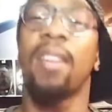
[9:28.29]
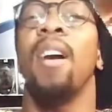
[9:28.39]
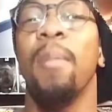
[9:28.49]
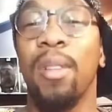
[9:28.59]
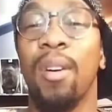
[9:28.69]

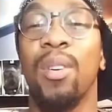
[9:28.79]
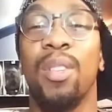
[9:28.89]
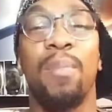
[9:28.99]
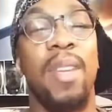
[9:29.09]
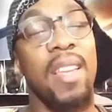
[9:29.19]
Come along
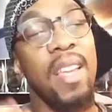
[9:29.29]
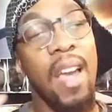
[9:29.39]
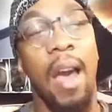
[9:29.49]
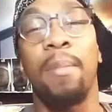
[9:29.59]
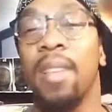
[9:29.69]
with me.
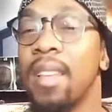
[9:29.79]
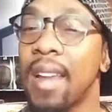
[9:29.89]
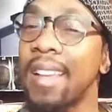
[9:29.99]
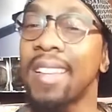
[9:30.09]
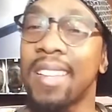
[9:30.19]
I mean,
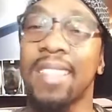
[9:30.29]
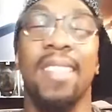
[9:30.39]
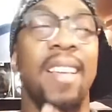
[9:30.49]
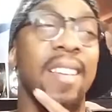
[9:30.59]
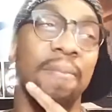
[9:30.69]
and it
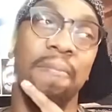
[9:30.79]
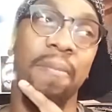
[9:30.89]
gets like,